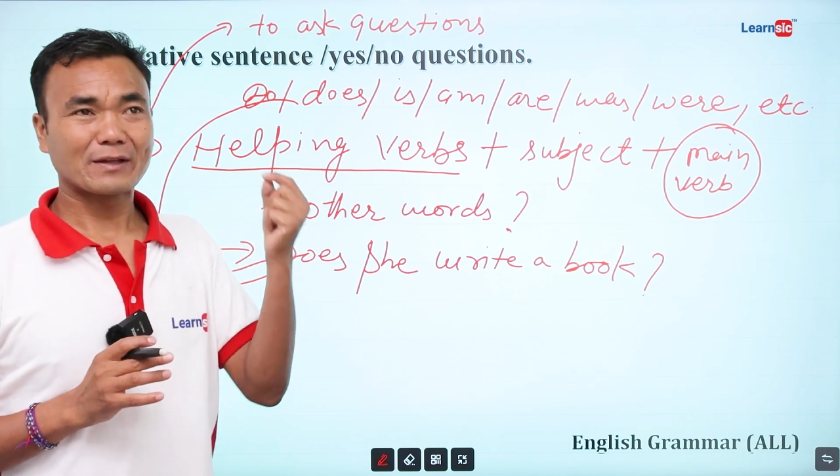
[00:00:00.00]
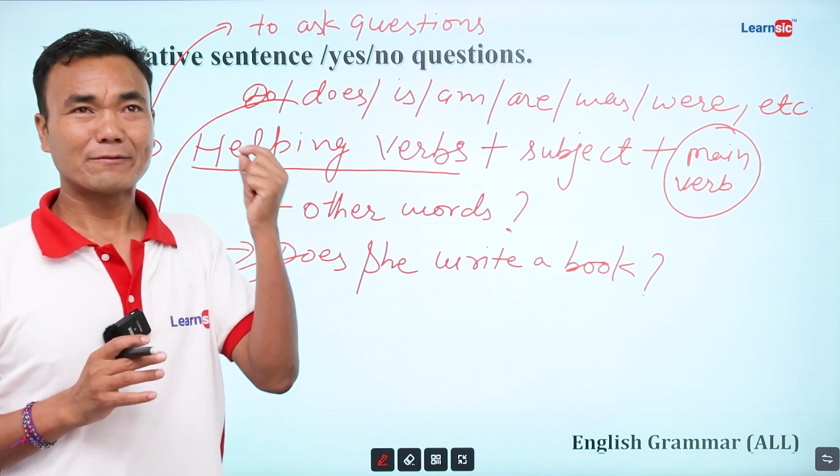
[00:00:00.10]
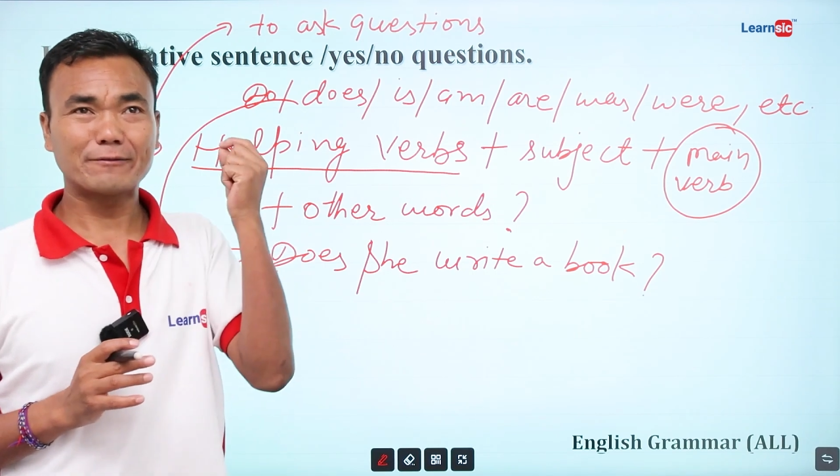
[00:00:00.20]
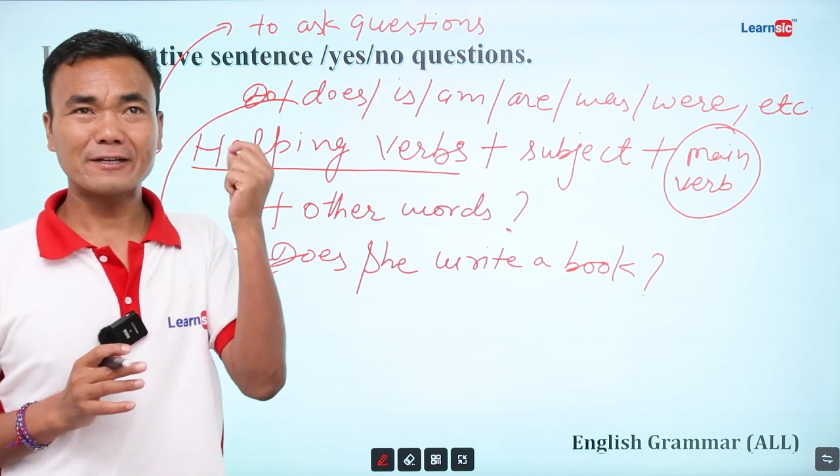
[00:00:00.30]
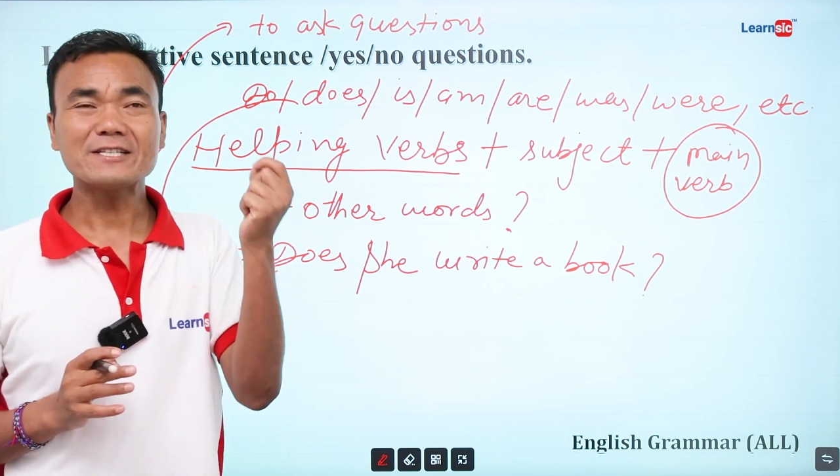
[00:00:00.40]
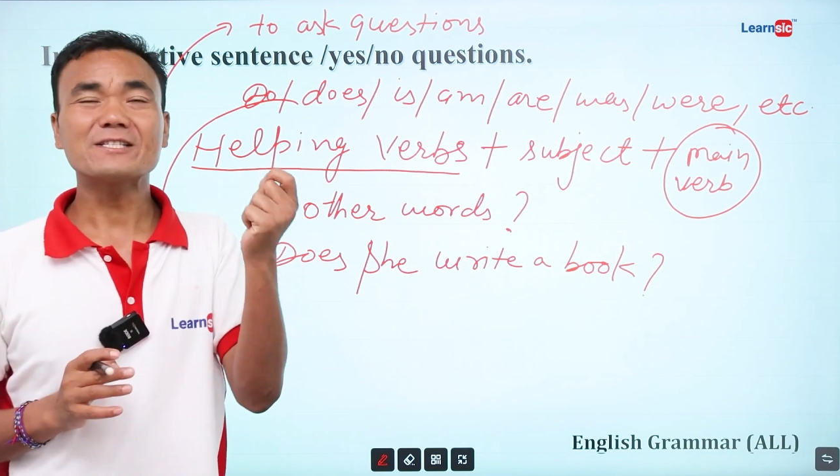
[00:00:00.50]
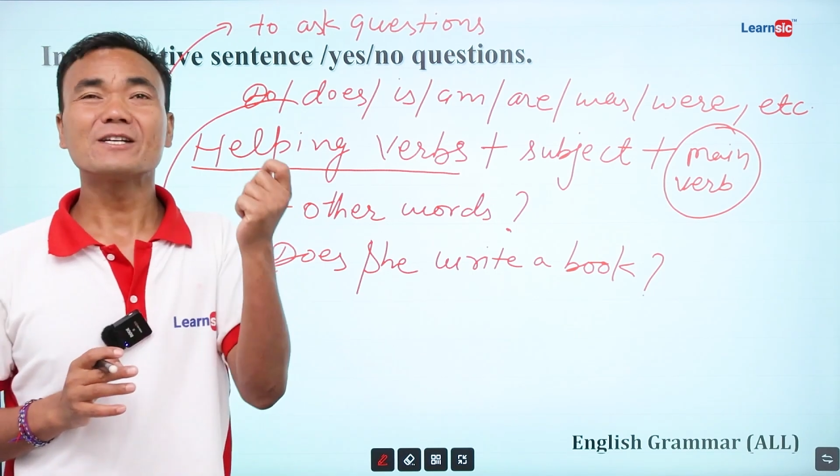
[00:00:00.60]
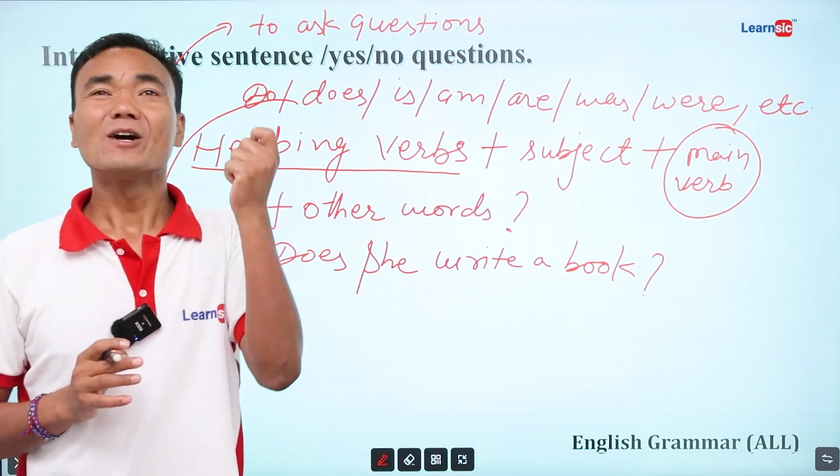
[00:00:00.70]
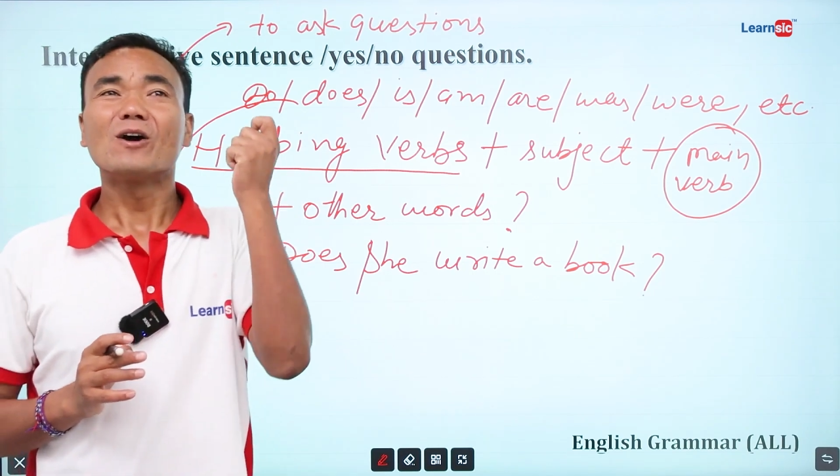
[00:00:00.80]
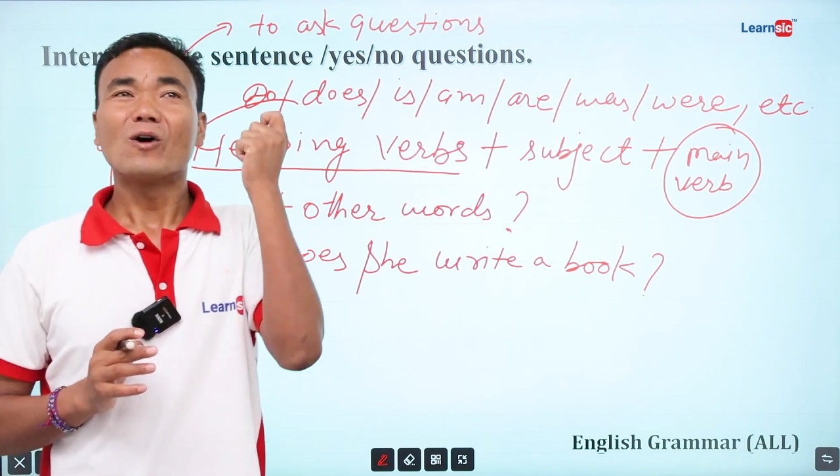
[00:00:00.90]
First,
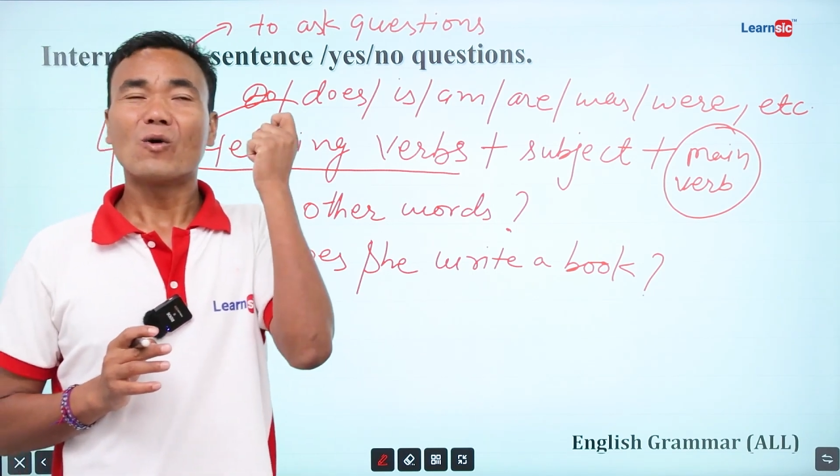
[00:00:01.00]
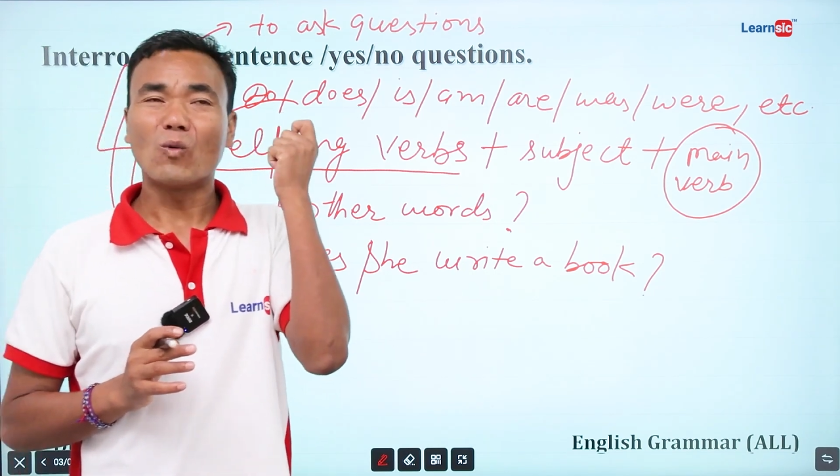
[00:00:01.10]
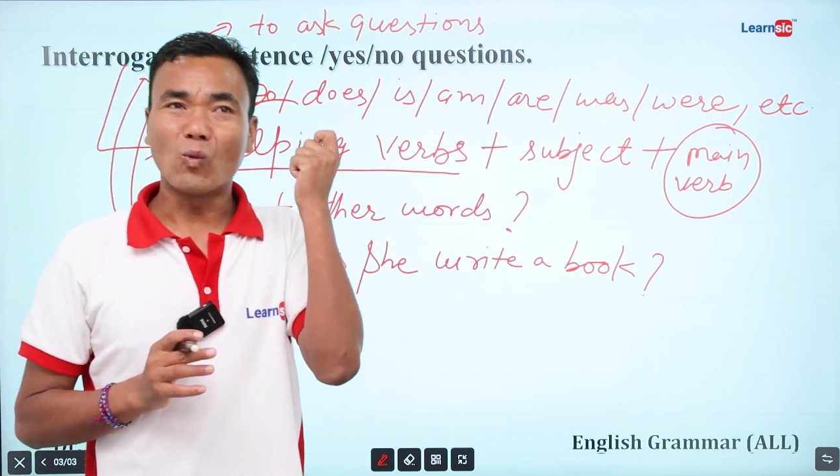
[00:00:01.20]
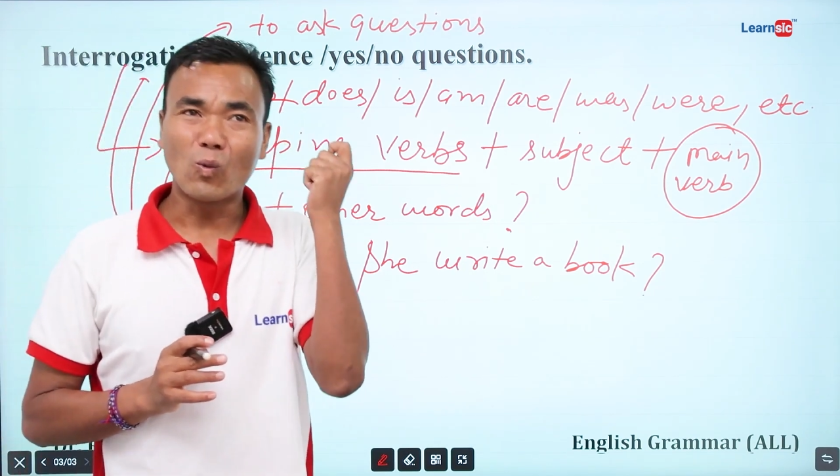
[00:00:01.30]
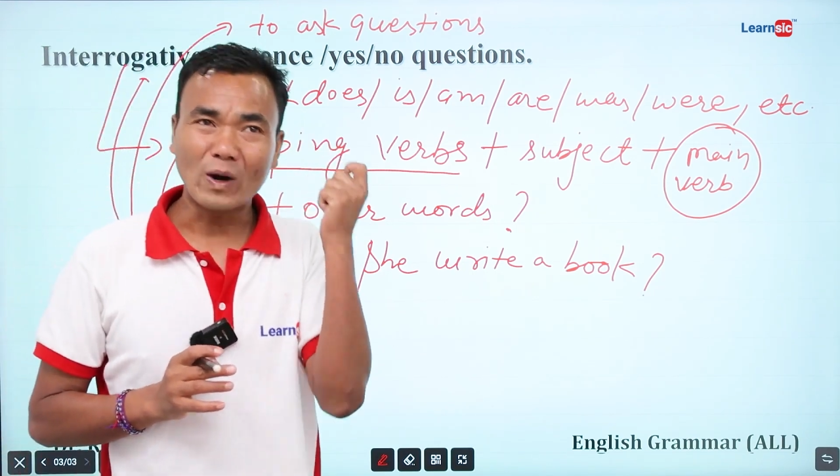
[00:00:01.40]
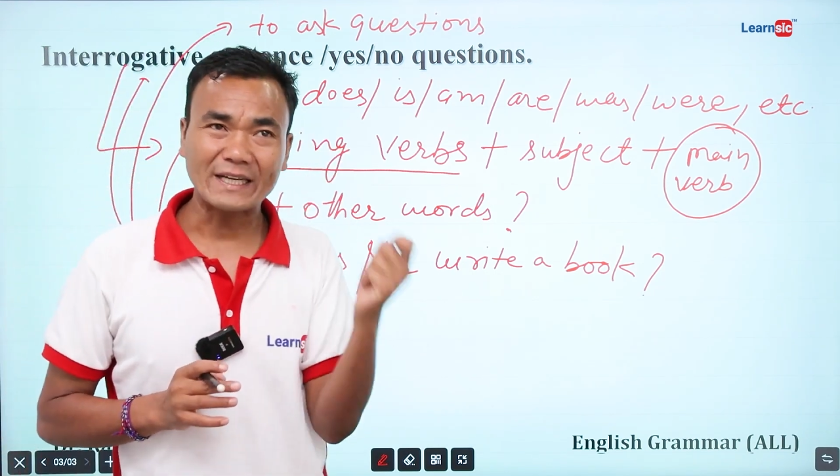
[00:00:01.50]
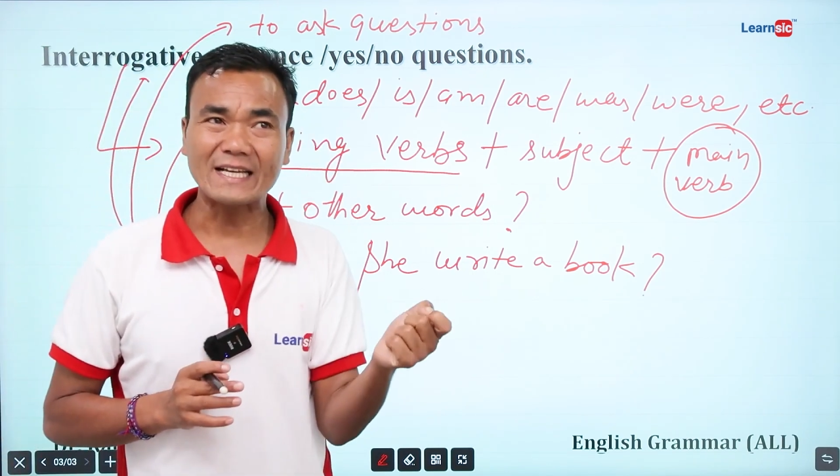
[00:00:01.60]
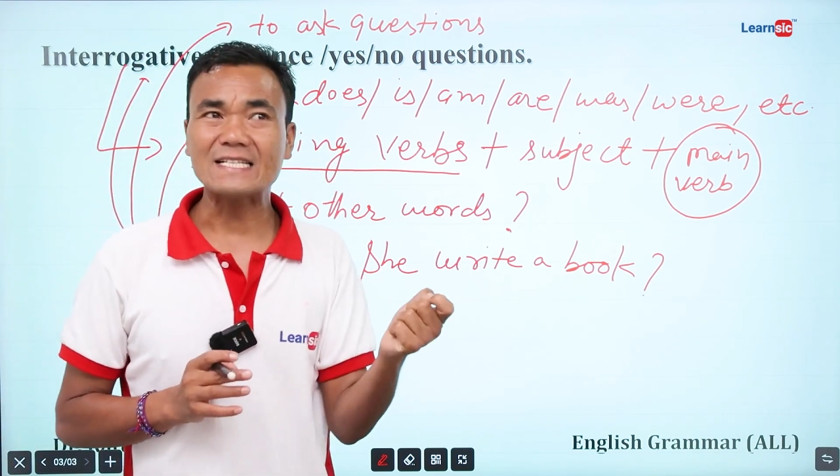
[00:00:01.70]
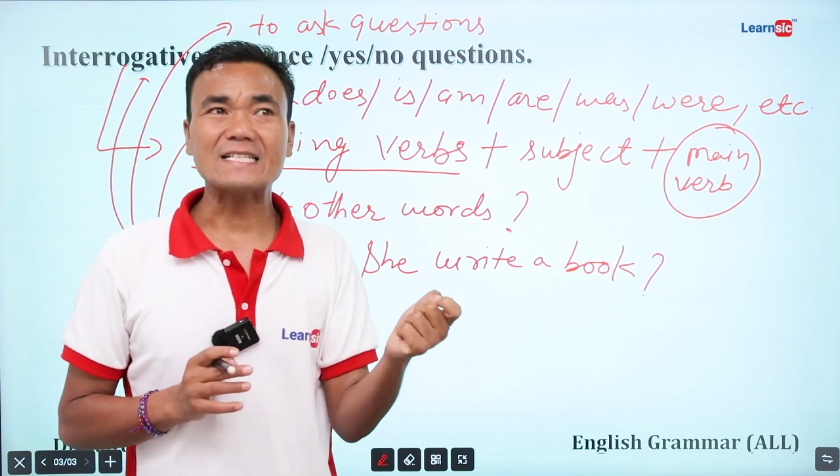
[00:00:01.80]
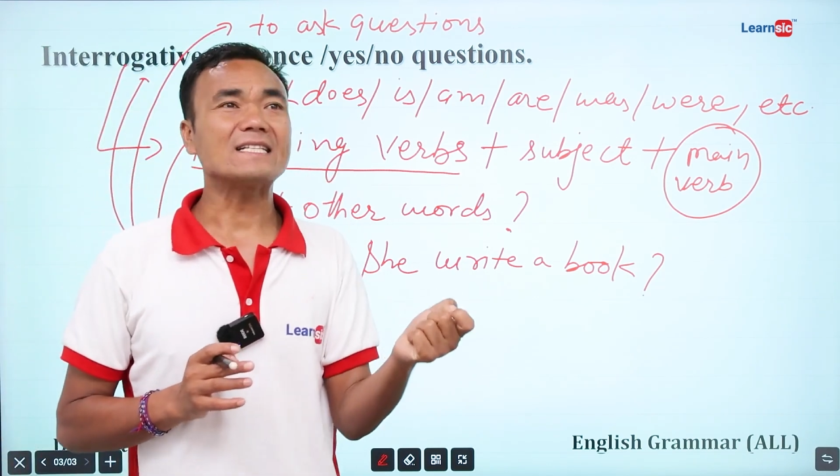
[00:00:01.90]
what
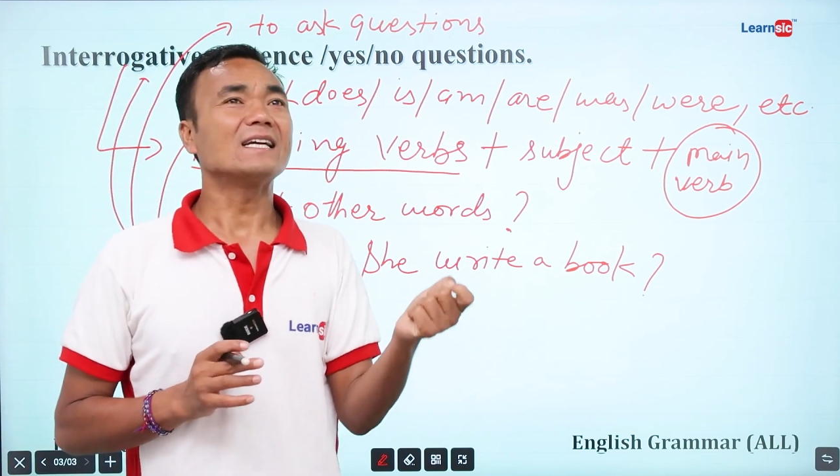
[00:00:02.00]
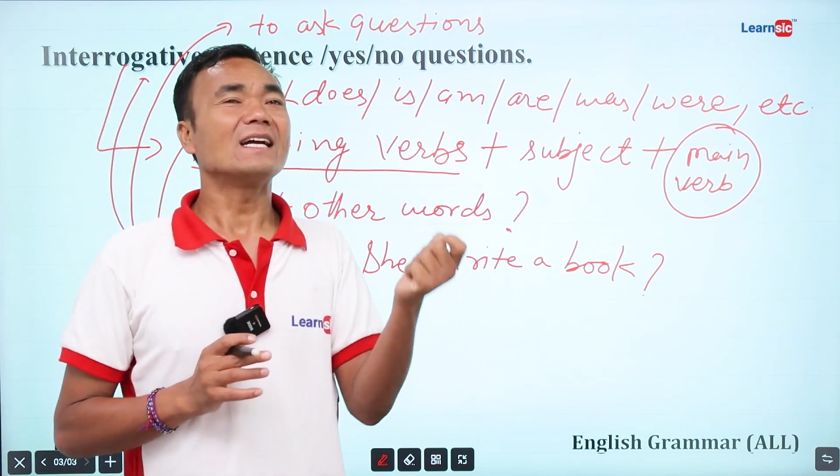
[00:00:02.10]
is